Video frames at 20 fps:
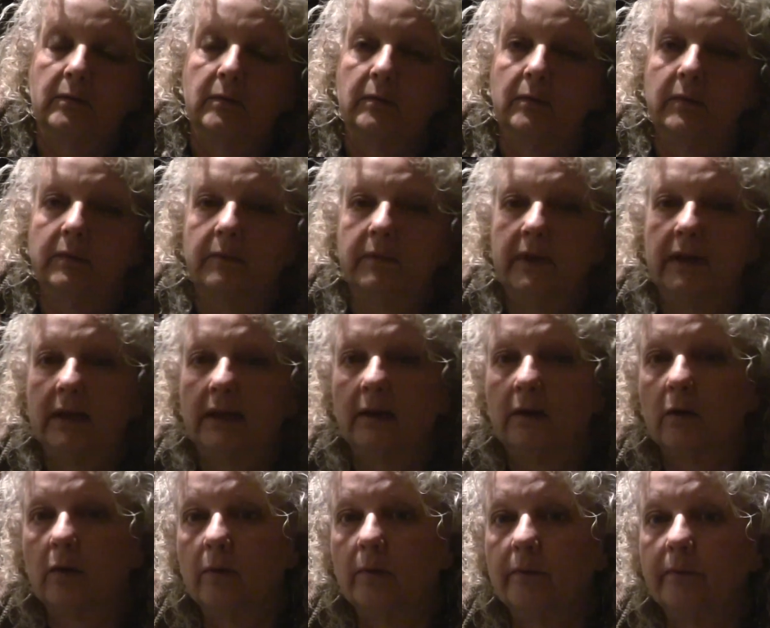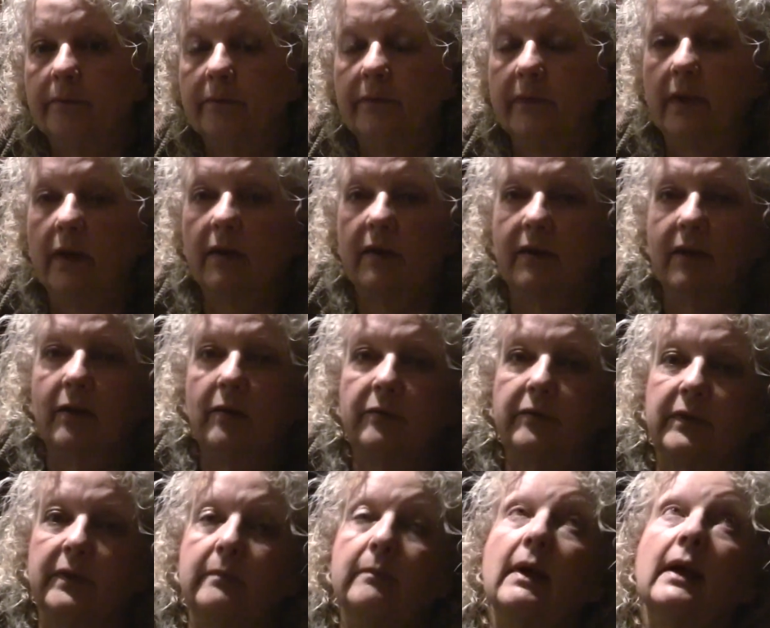when we get home. Uh,
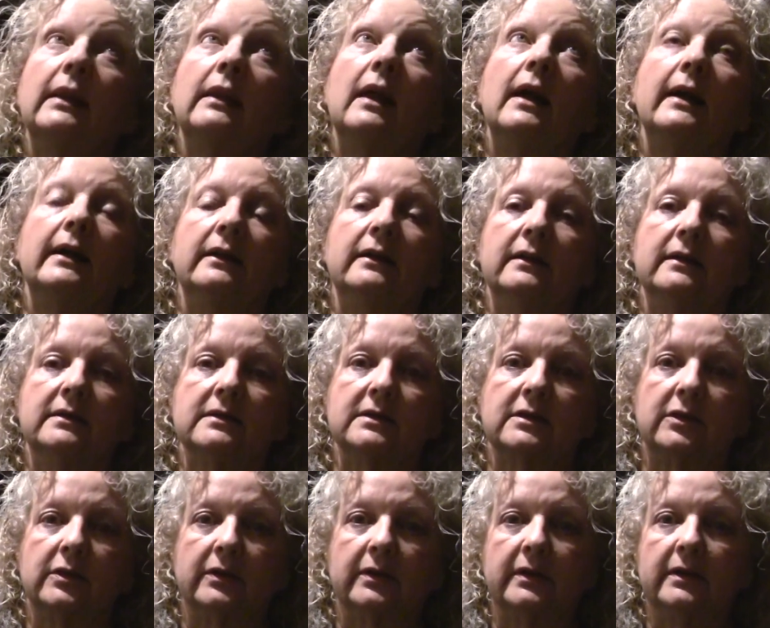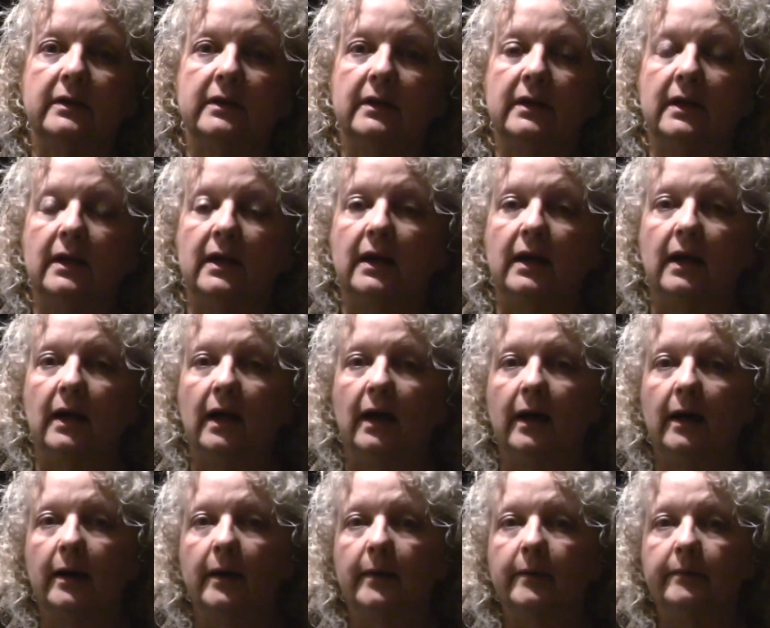hopefully my light is good.
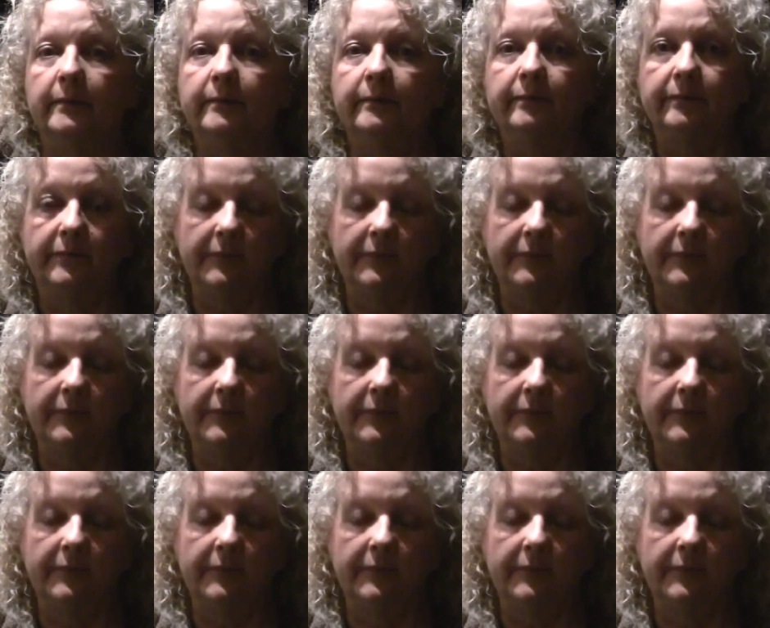Um,